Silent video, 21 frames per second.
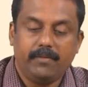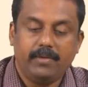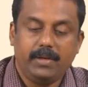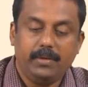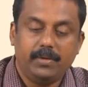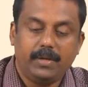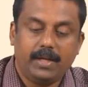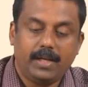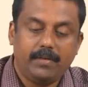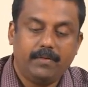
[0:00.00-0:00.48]
when
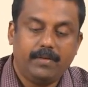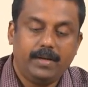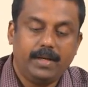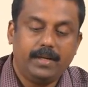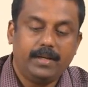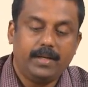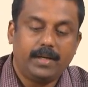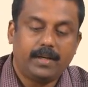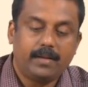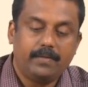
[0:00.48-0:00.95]
you have when
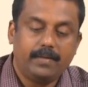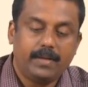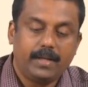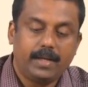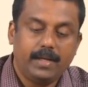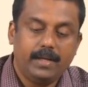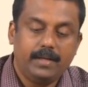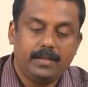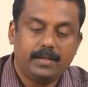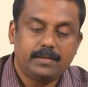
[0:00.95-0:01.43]
a delta
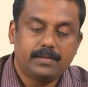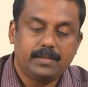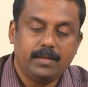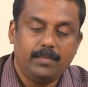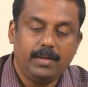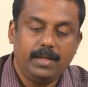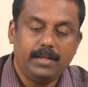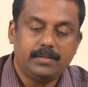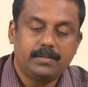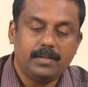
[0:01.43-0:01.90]
ferrite
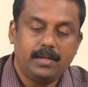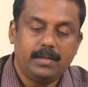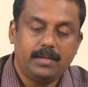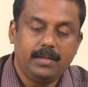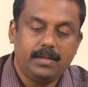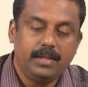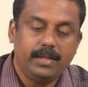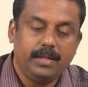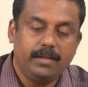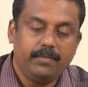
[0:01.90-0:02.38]
stabilized at
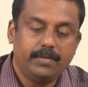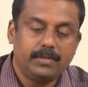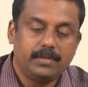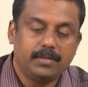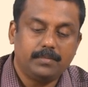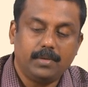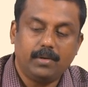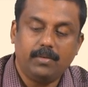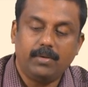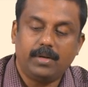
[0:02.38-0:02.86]
the
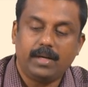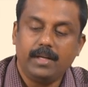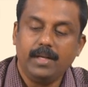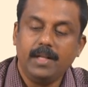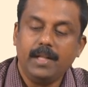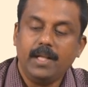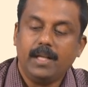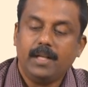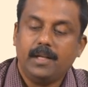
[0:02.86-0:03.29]
fusion boundary,